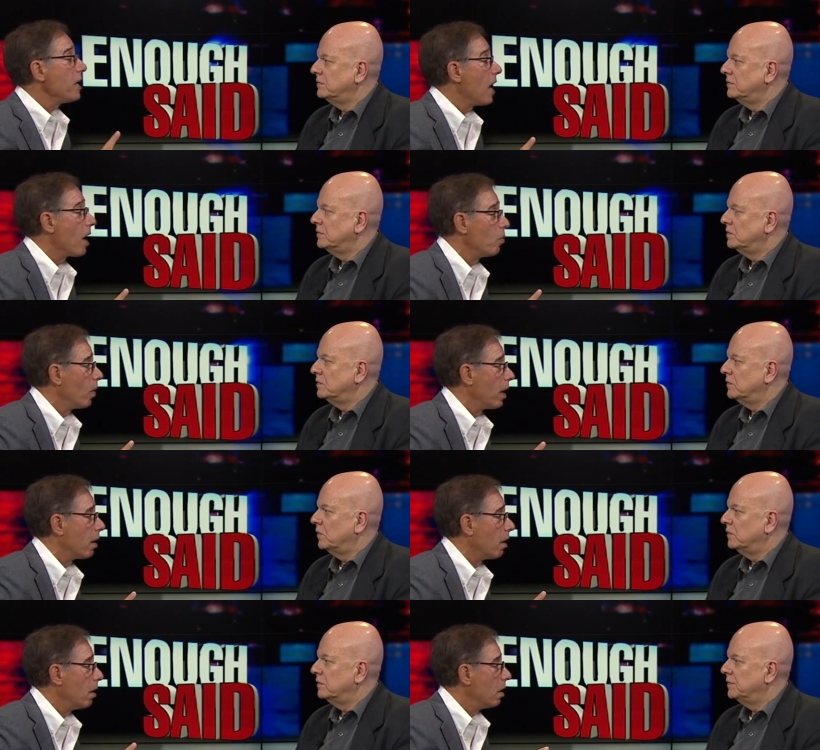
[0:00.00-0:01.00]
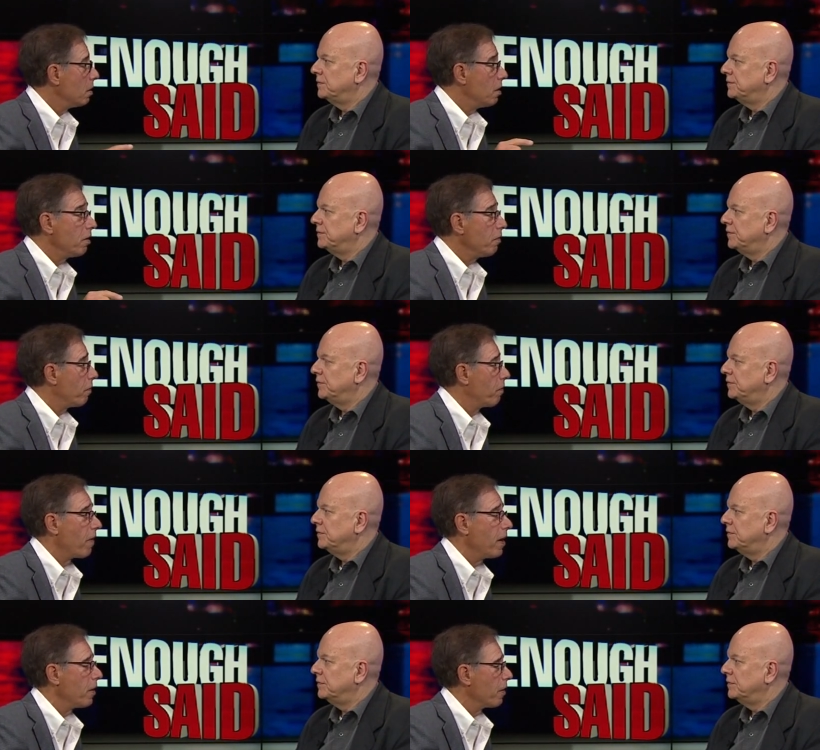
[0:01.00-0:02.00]
Speaker 1: Jann Wenner didn't
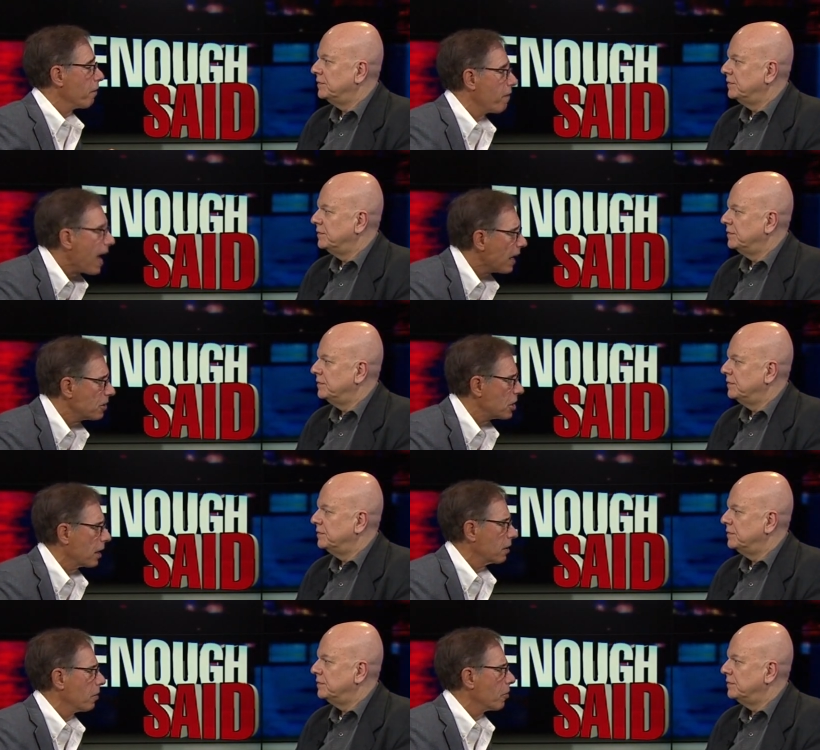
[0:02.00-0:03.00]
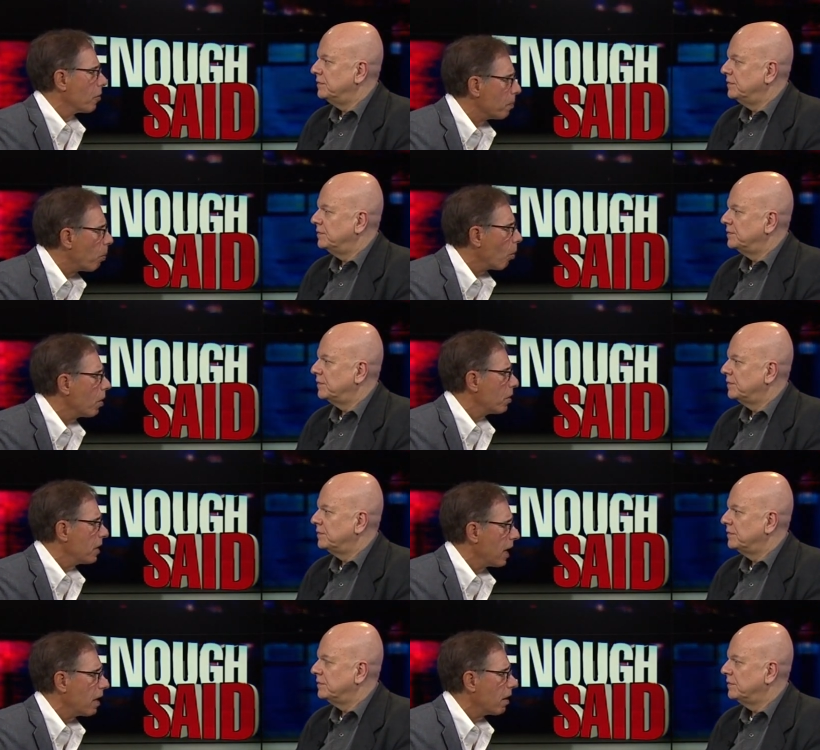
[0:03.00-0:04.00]
fire the fact checker, the reporter,
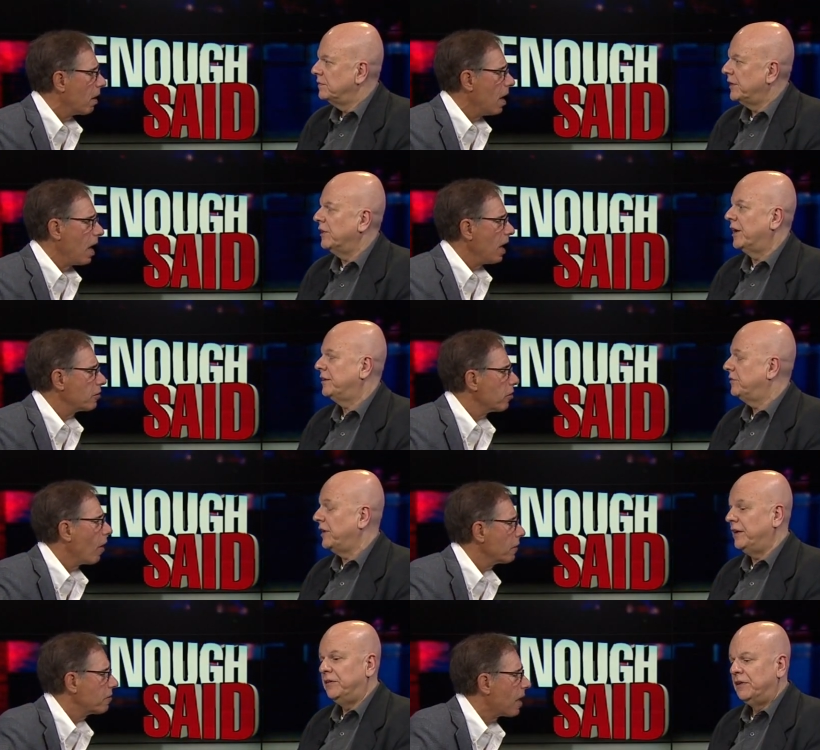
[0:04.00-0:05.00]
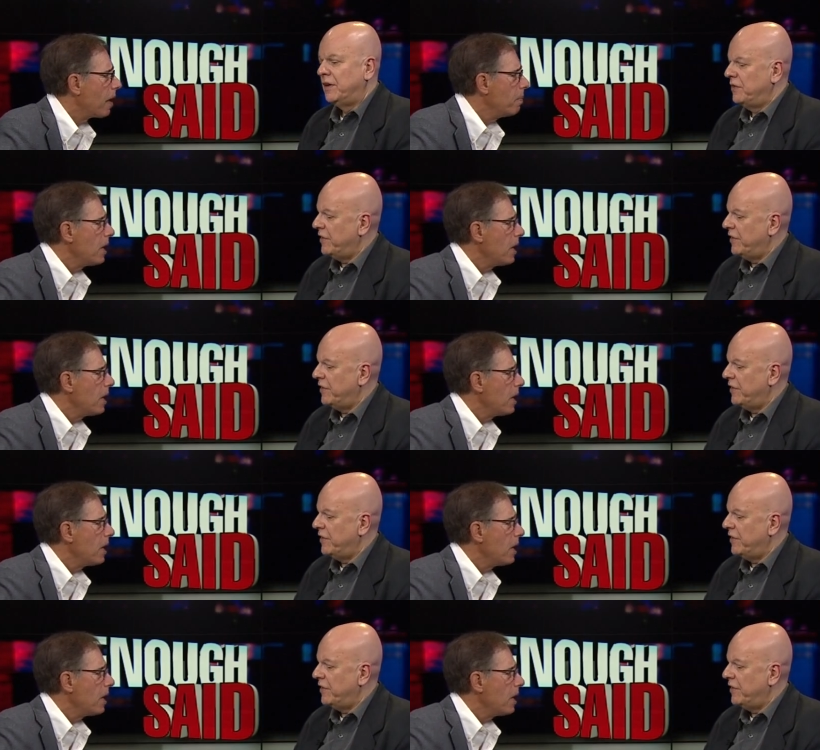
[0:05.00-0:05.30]
the editor. They liked, it's lost they, on me.